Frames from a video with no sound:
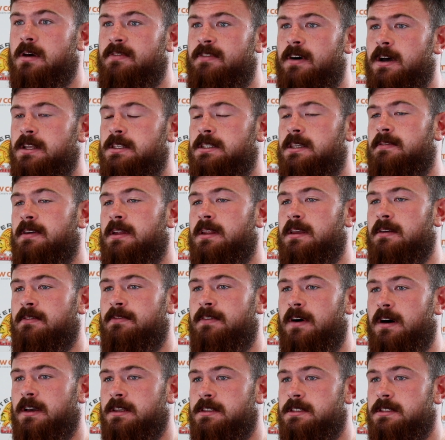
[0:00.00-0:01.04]
if I had to give any
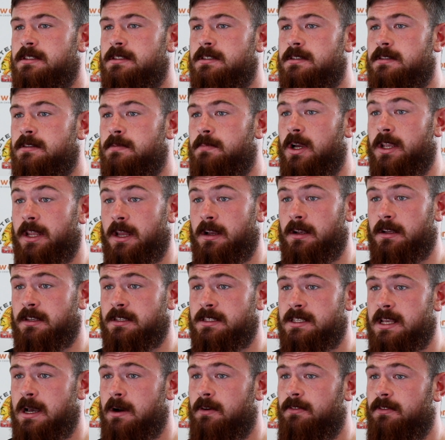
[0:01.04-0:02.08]
advice to my younger
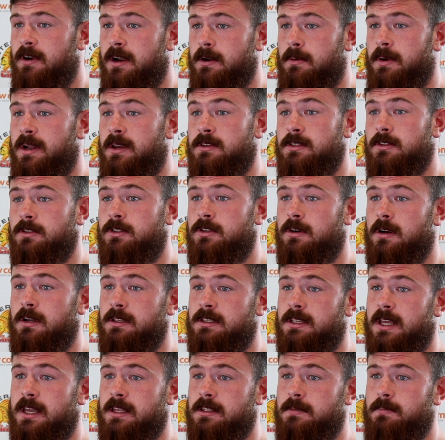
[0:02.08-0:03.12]
self or anyone else that's
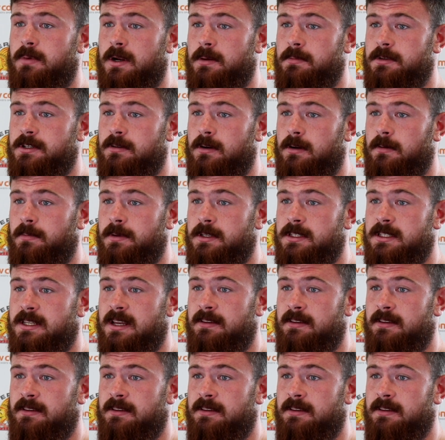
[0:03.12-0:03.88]
trying to get into Premiership rugby, it's